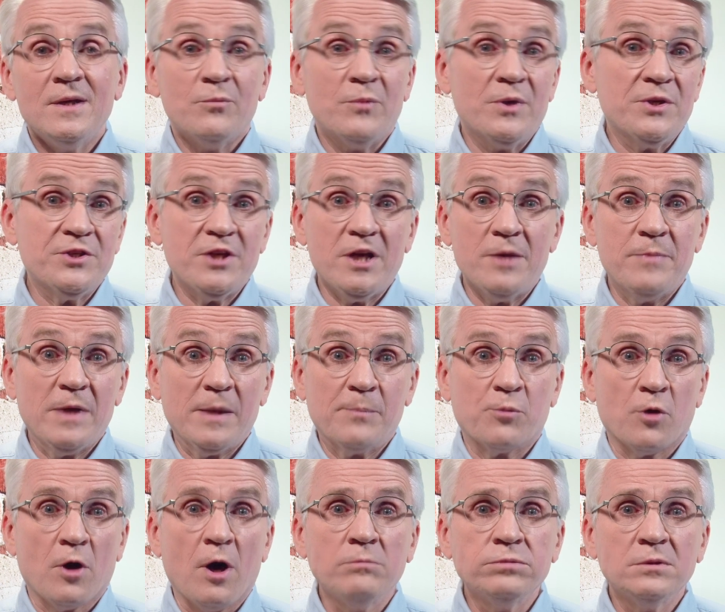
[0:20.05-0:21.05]
We see a
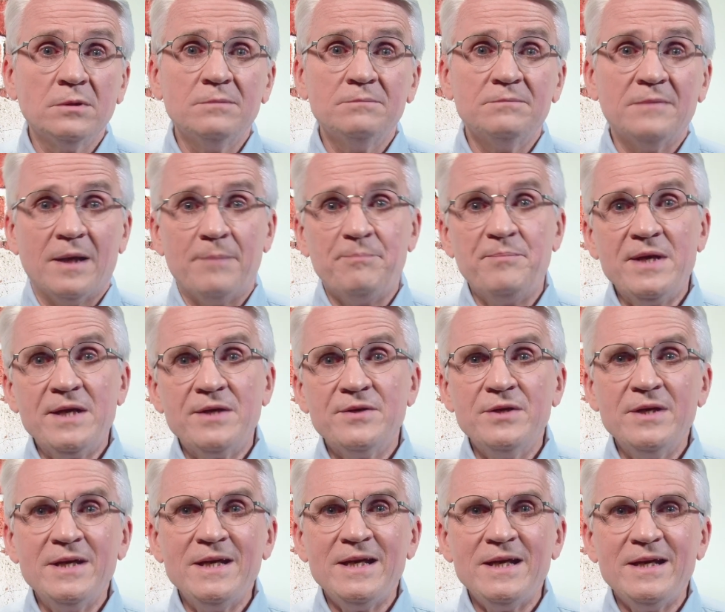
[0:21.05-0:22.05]
big problem, a big
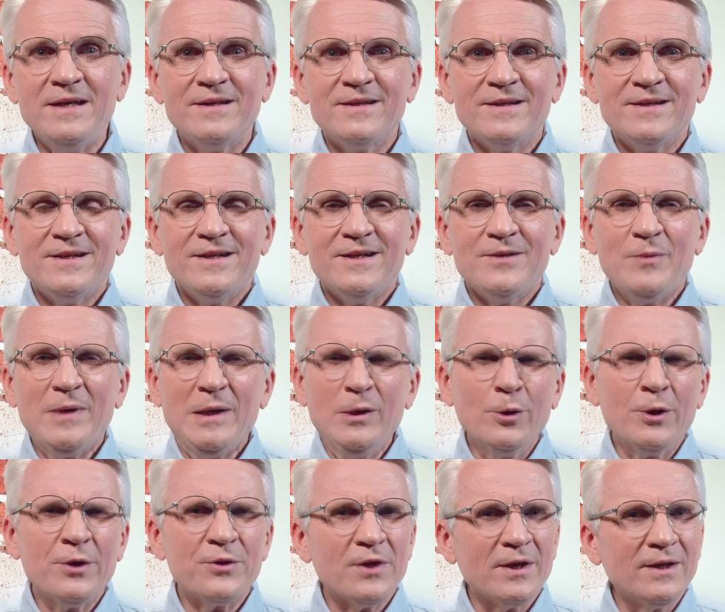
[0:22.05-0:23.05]
need, we
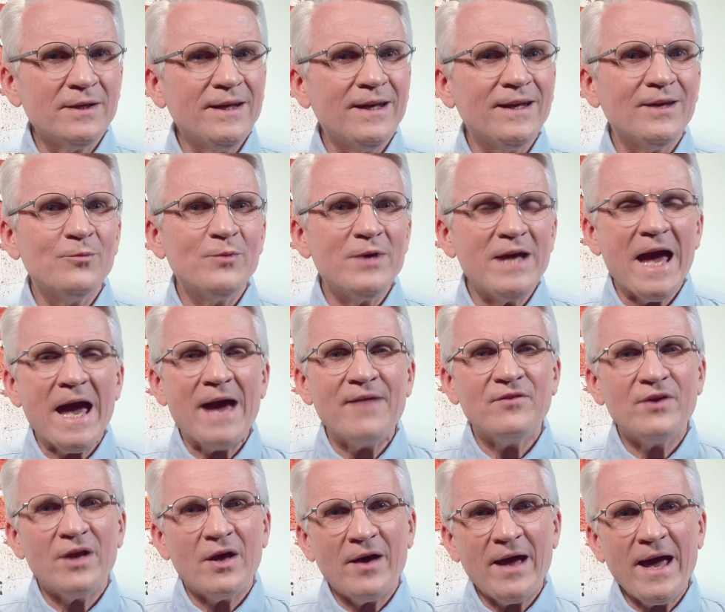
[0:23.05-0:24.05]
look at the little we
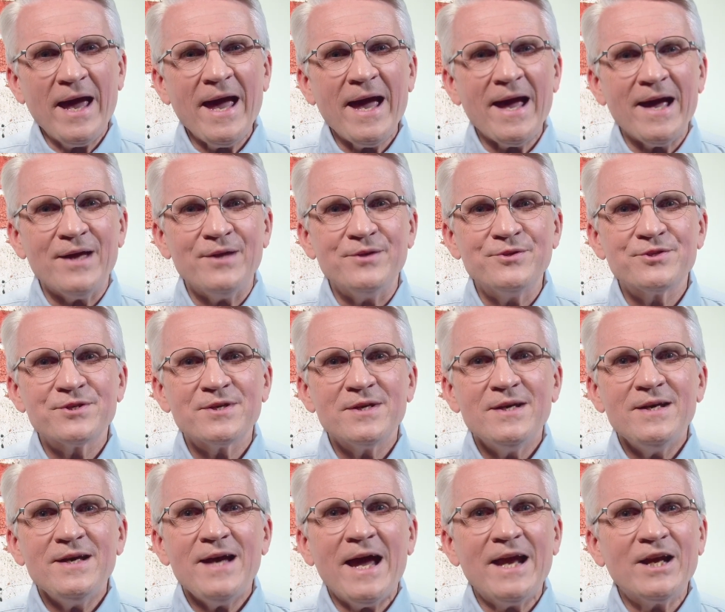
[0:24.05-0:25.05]
have in our hands
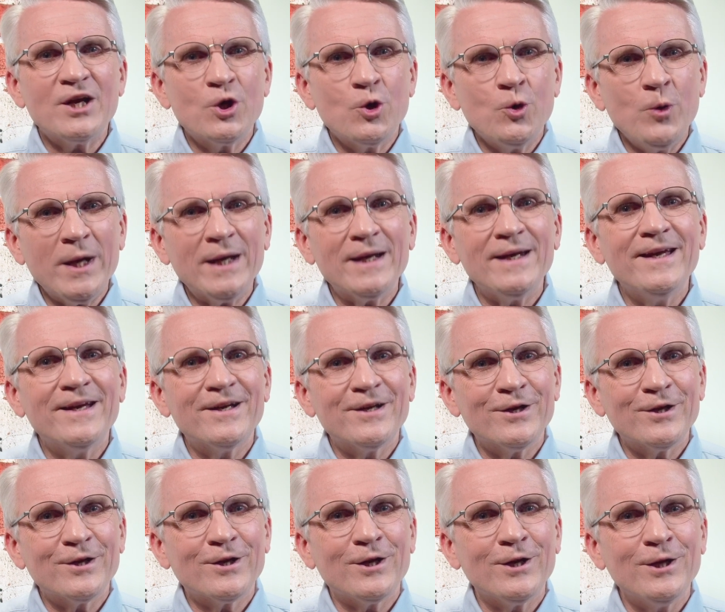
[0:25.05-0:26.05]
and quickly
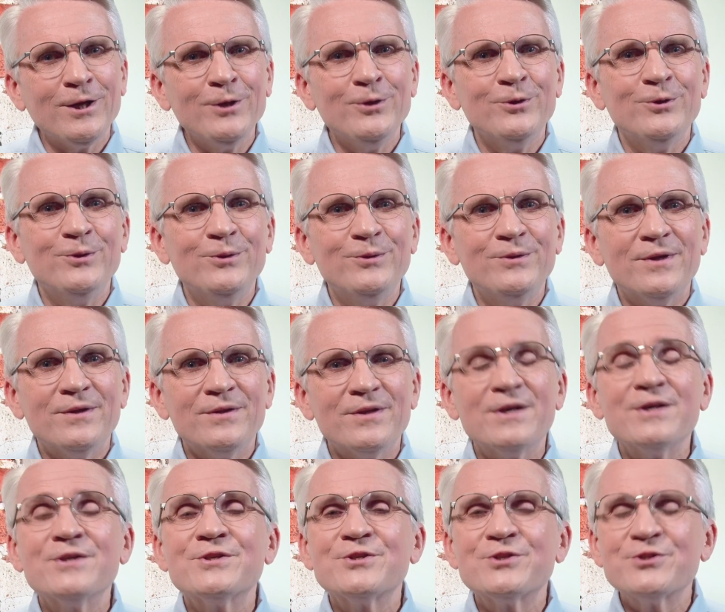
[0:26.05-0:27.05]
conclude
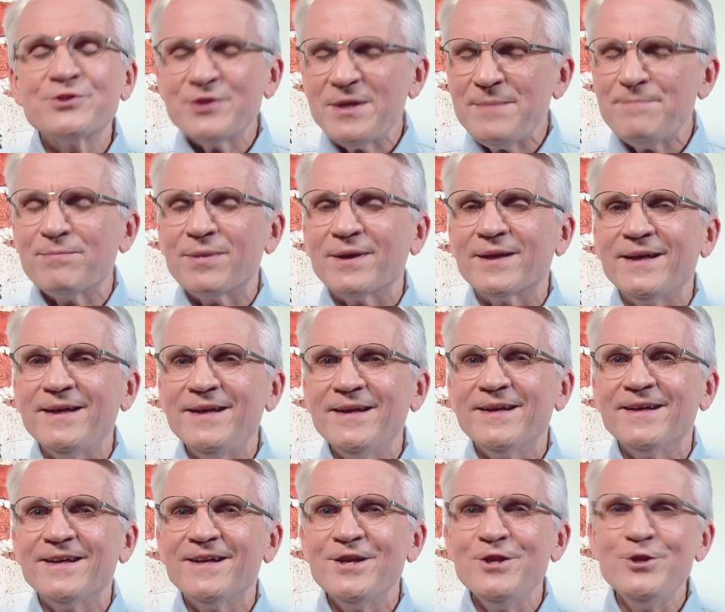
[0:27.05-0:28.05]
that it's simply
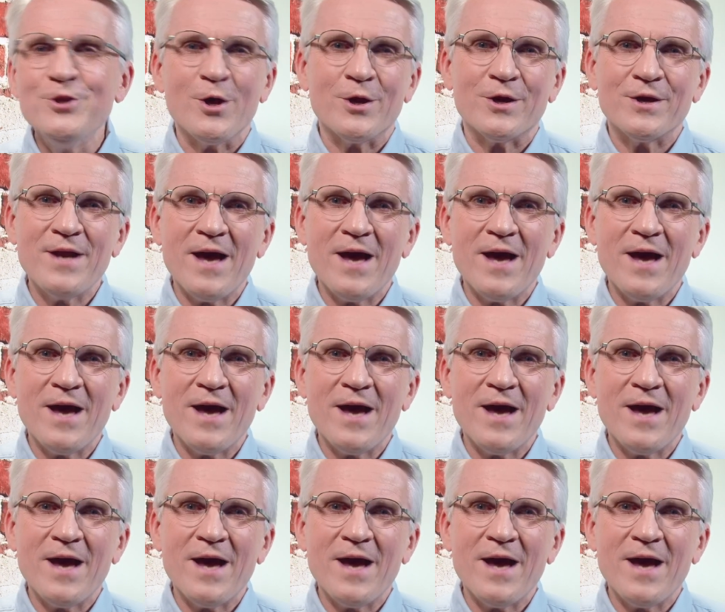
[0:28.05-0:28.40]
not